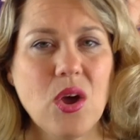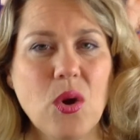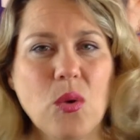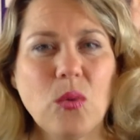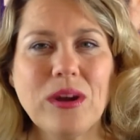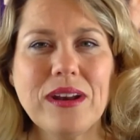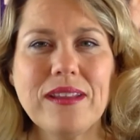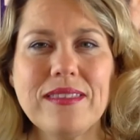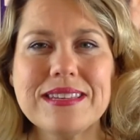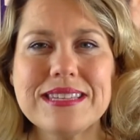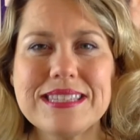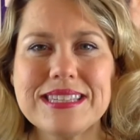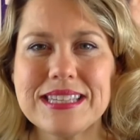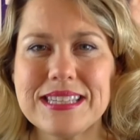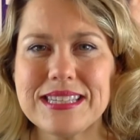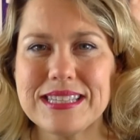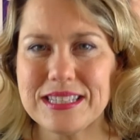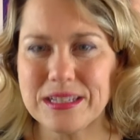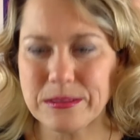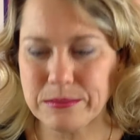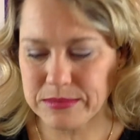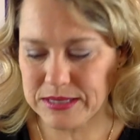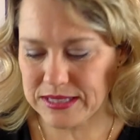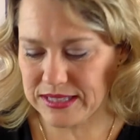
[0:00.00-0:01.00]
One of the
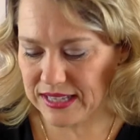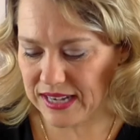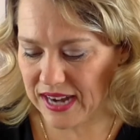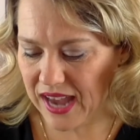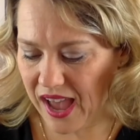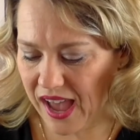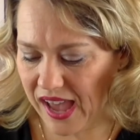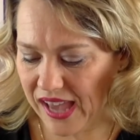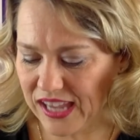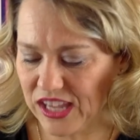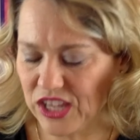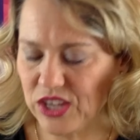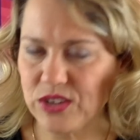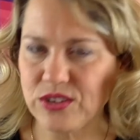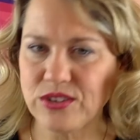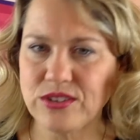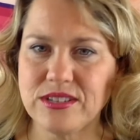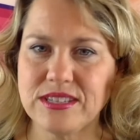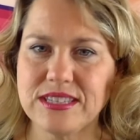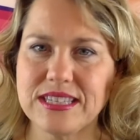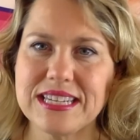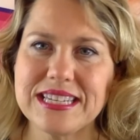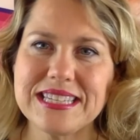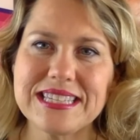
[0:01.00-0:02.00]
systems that I
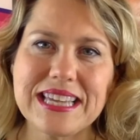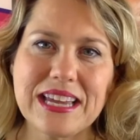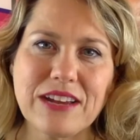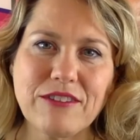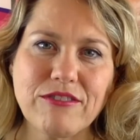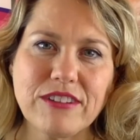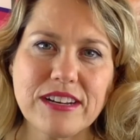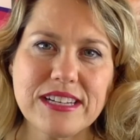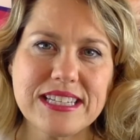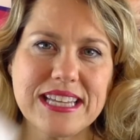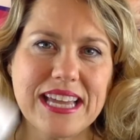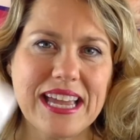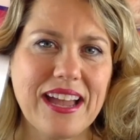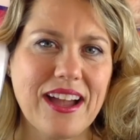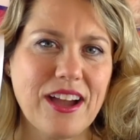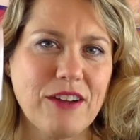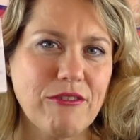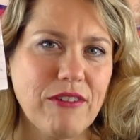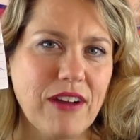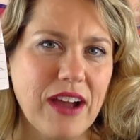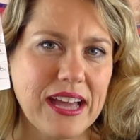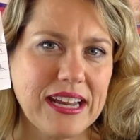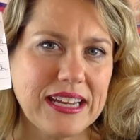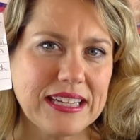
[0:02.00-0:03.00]
use is every day I
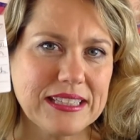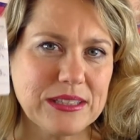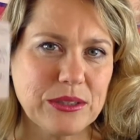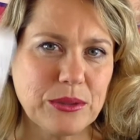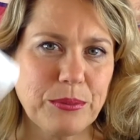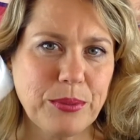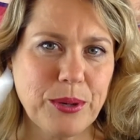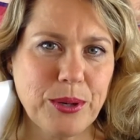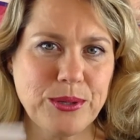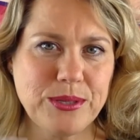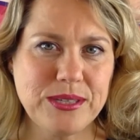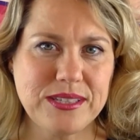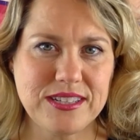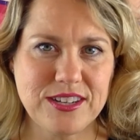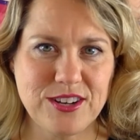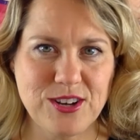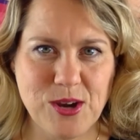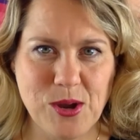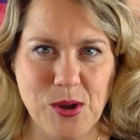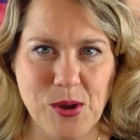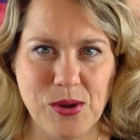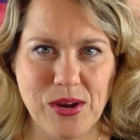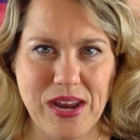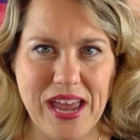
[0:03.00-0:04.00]
write a little post-it
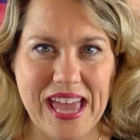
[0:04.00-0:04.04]
note,